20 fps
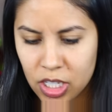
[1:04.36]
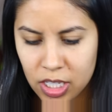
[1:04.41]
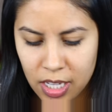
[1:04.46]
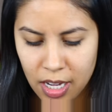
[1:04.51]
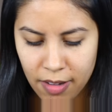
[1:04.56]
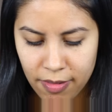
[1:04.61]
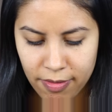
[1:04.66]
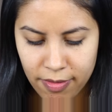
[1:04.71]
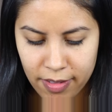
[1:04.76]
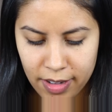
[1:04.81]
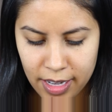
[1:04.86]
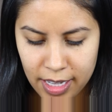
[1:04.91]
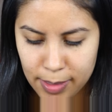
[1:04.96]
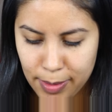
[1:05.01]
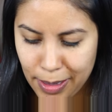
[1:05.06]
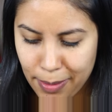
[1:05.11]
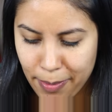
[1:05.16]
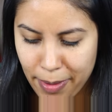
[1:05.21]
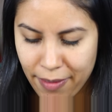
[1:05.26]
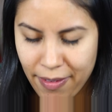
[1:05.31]
stuff. It's
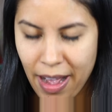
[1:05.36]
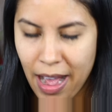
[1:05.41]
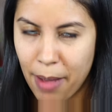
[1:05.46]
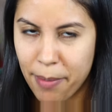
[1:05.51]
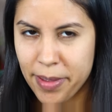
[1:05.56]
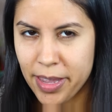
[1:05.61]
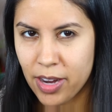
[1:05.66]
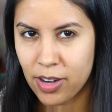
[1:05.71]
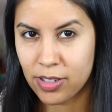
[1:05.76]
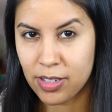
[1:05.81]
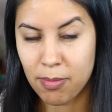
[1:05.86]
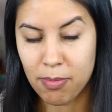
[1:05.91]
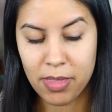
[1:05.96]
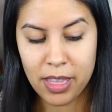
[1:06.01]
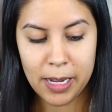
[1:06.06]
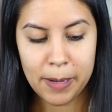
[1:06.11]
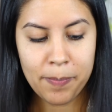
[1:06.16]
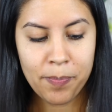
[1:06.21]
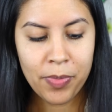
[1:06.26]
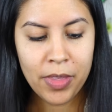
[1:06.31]
like my hobby or
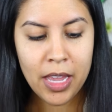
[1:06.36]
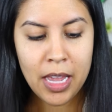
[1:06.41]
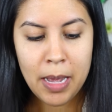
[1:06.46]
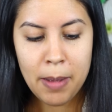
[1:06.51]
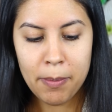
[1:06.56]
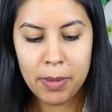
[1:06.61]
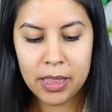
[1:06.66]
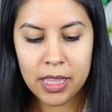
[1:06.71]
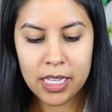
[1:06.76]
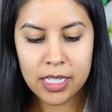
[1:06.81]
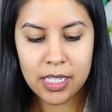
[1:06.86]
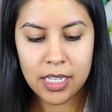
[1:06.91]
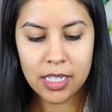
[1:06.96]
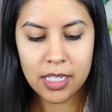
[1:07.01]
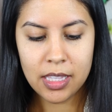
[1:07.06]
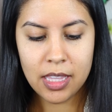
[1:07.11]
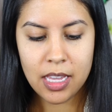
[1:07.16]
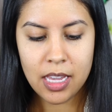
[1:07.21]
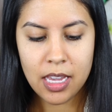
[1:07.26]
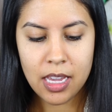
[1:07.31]
something. But this
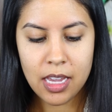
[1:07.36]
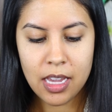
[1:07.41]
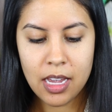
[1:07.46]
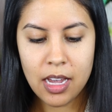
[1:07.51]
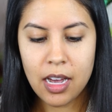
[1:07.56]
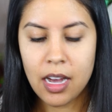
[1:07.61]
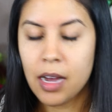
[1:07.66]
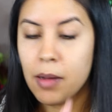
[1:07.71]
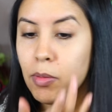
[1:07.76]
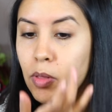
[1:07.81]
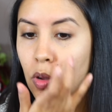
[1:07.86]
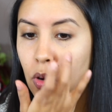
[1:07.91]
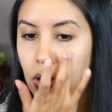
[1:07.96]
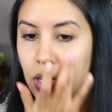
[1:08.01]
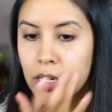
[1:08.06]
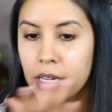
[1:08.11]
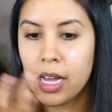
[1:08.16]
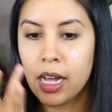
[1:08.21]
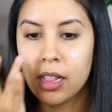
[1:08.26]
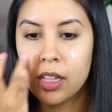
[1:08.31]
is the
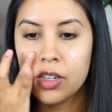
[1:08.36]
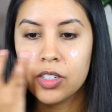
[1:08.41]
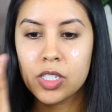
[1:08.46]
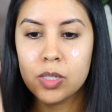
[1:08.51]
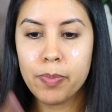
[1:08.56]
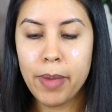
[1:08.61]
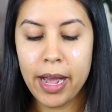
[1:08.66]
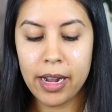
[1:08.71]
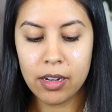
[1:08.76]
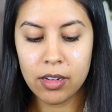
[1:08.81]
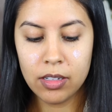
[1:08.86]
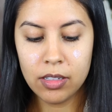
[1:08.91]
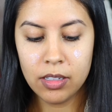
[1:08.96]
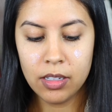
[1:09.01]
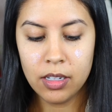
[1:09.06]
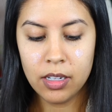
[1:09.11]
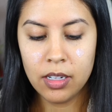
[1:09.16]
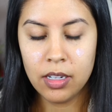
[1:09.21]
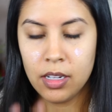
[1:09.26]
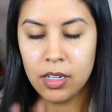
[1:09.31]
Laura Geller Spackle.